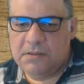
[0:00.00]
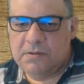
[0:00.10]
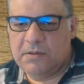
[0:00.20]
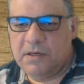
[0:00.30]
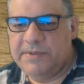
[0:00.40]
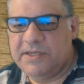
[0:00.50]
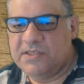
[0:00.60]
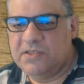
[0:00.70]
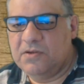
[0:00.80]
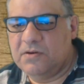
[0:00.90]
I mean,
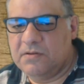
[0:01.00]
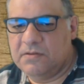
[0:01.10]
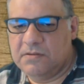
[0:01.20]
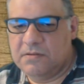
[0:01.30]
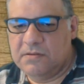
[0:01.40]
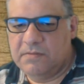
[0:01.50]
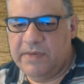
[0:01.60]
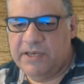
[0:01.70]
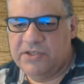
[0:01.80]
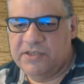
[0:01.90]
it's not
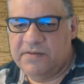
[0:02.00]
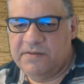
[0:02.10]
majorly.